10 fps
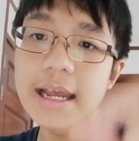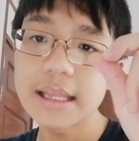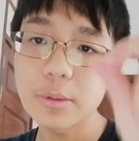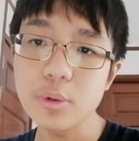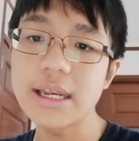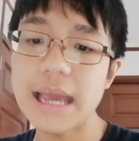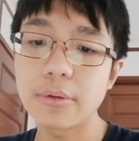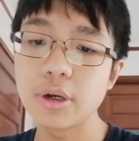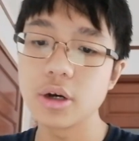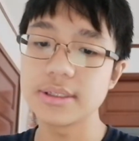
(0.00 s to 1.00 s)
that we
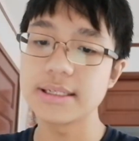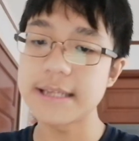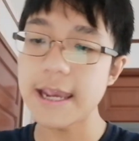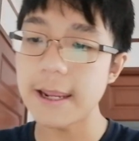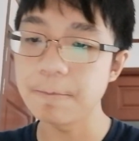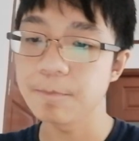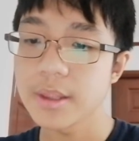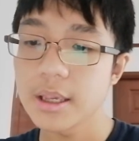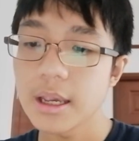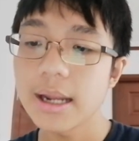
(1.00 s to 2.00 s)
now know today.
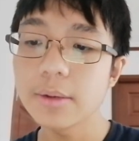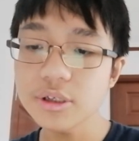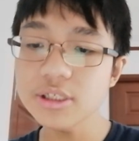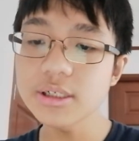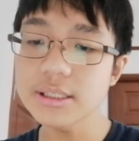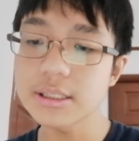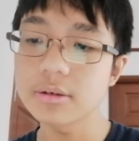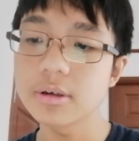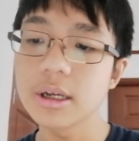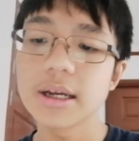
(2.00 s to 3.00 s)
And it wasn't
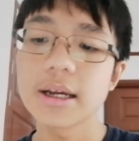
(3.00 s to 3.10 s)
until